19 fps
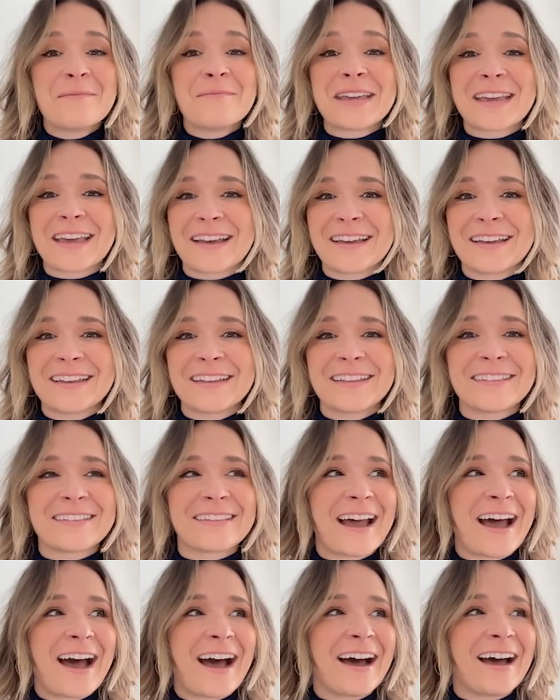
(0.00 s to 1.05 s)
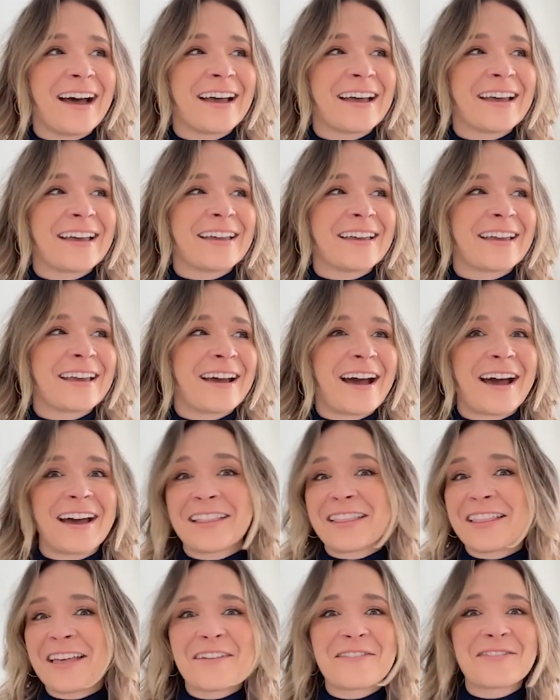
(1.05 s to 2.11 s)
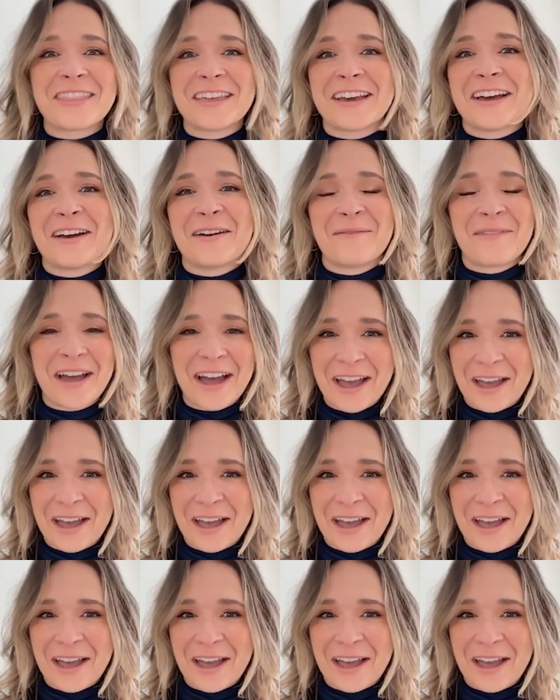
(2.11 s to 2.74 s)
because I loved them.